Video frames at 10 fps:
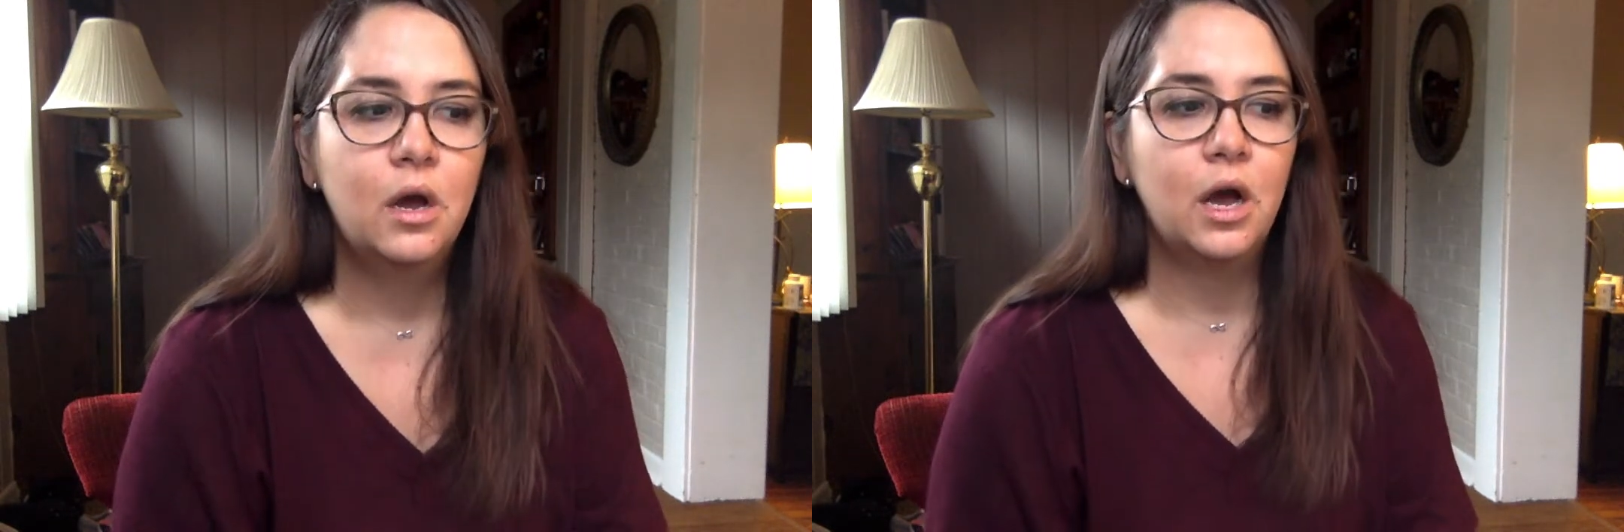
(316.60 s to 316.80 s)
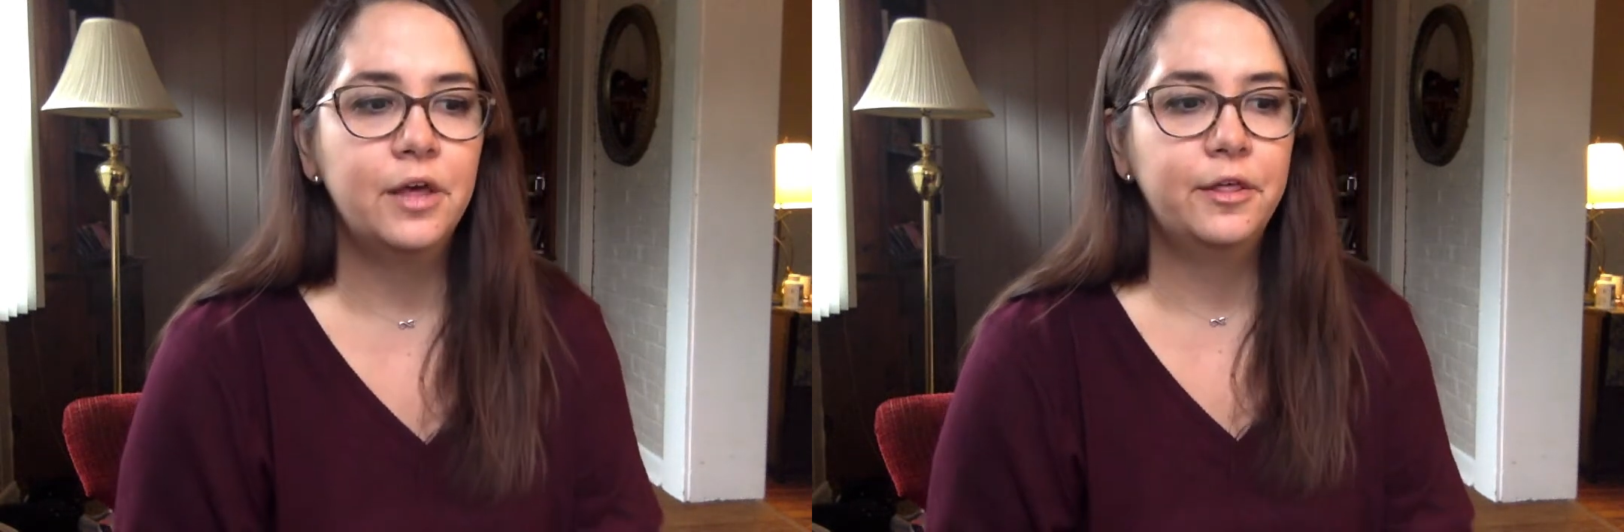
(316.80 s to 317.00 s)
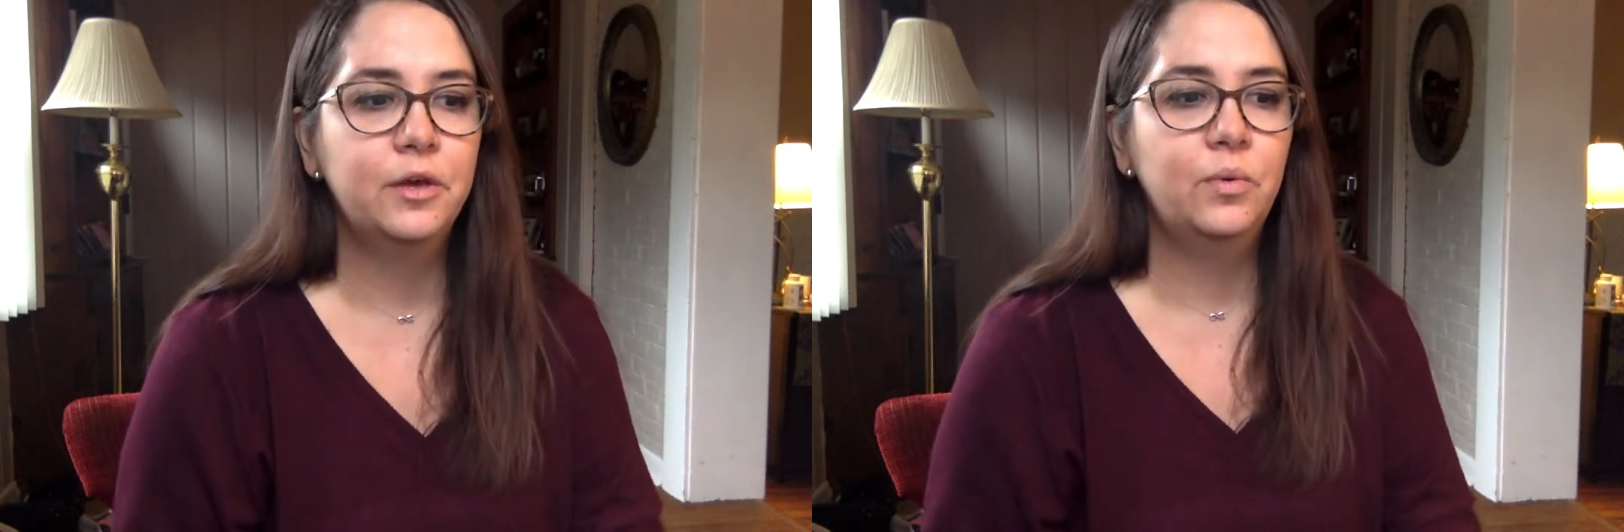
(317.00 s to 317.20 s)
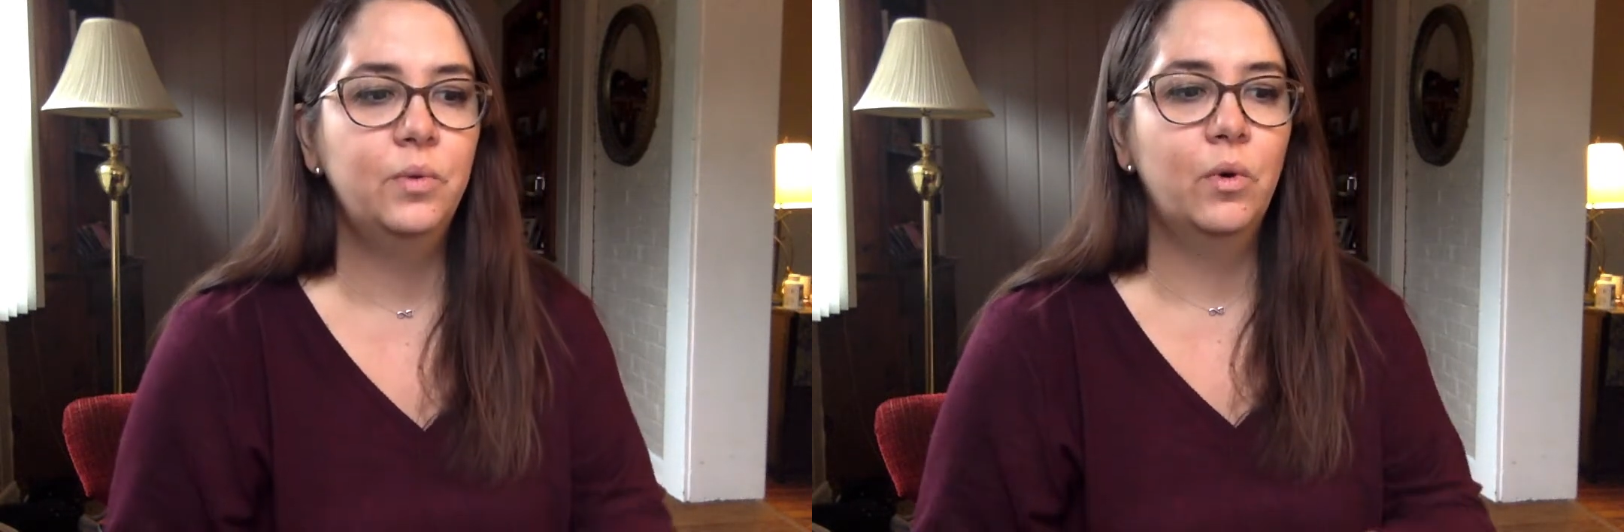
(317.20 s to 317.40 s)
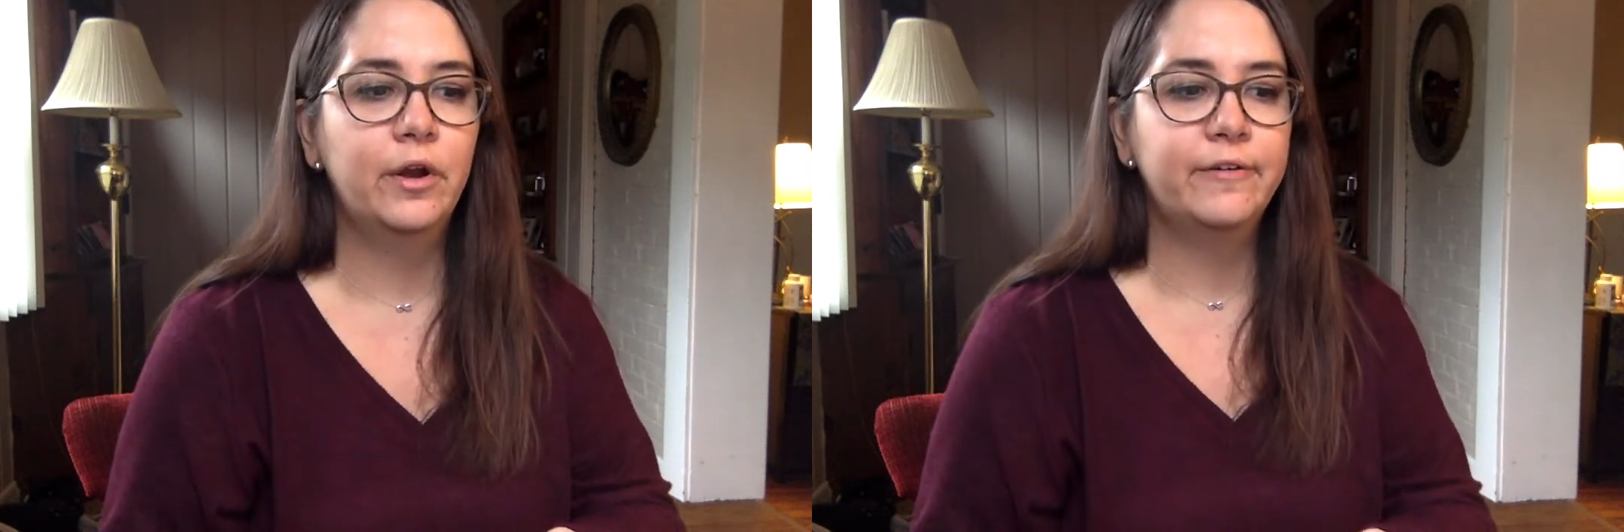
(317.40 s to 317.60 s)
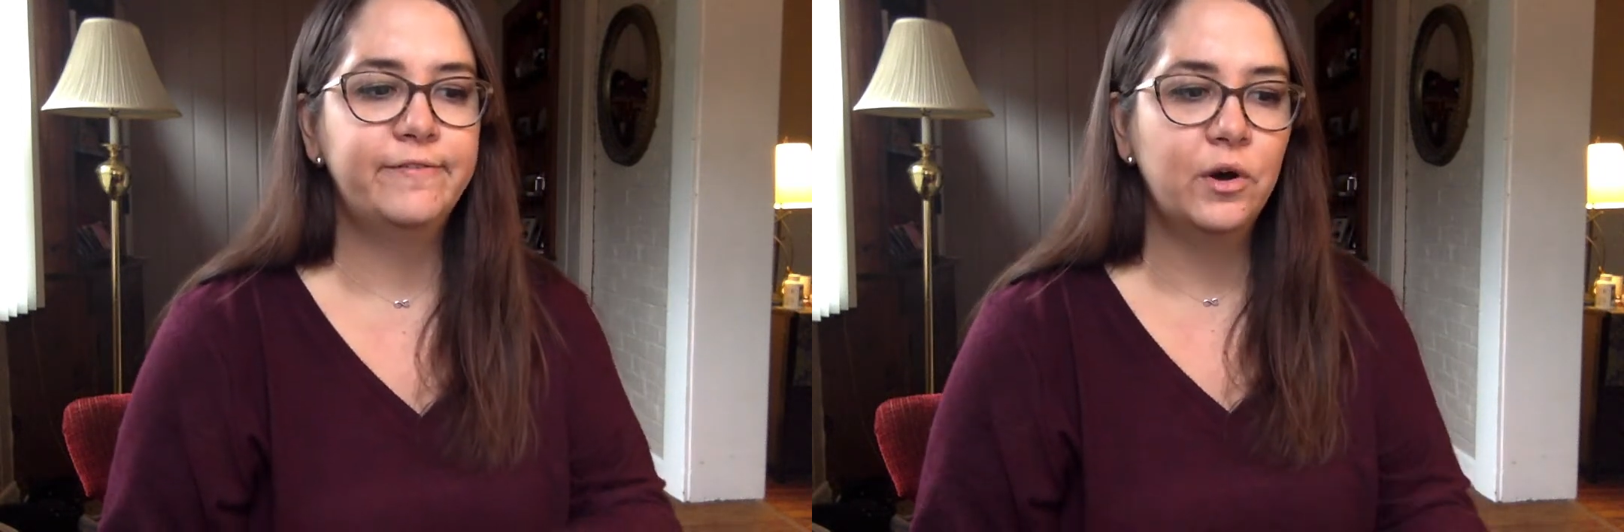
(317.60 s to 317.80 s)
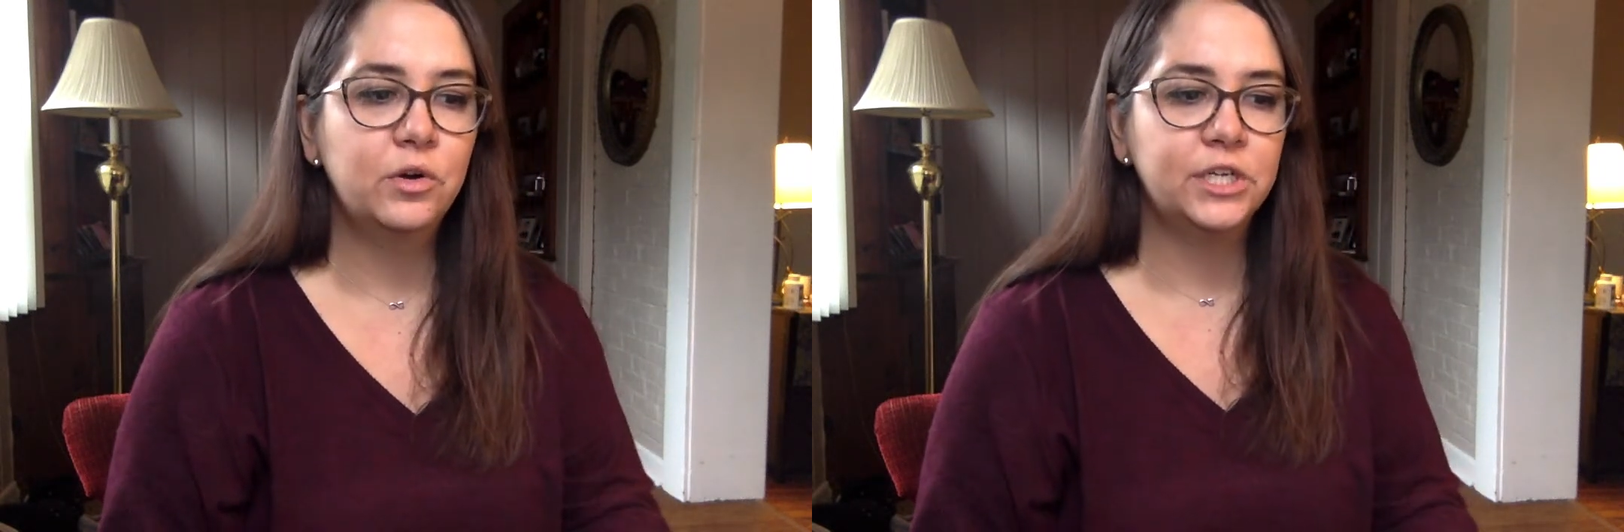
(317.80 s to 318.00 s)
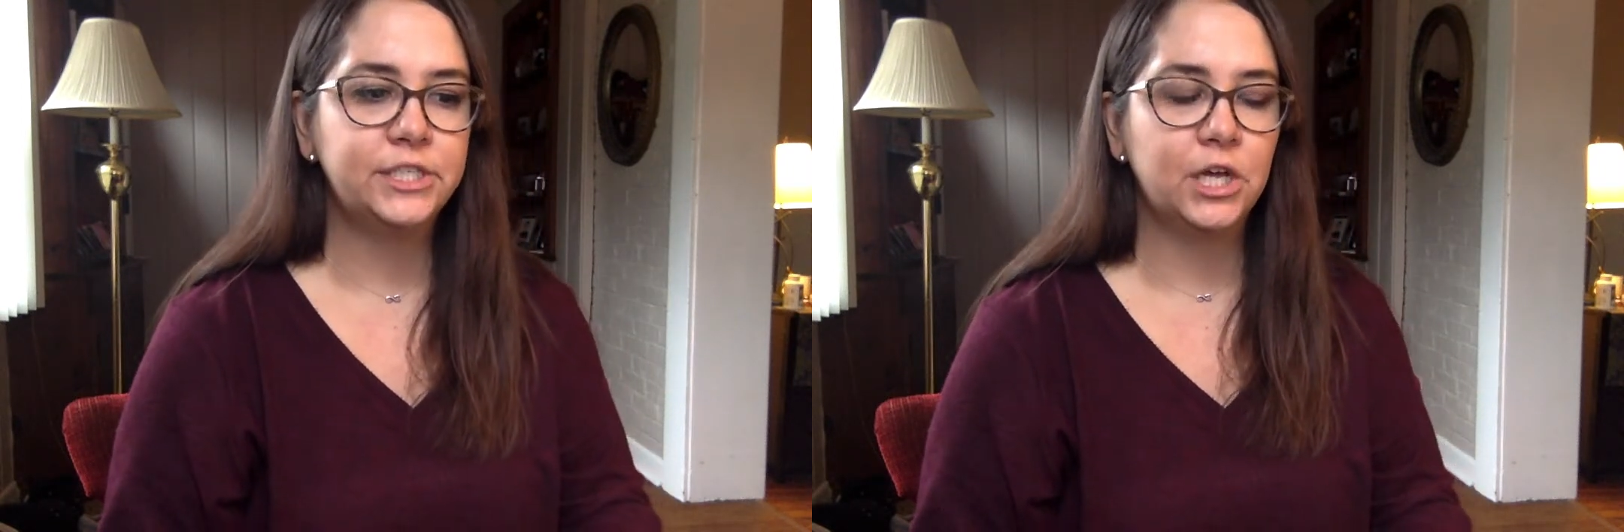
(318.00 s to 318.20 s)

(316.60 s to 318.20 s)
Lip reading: I think we want to focus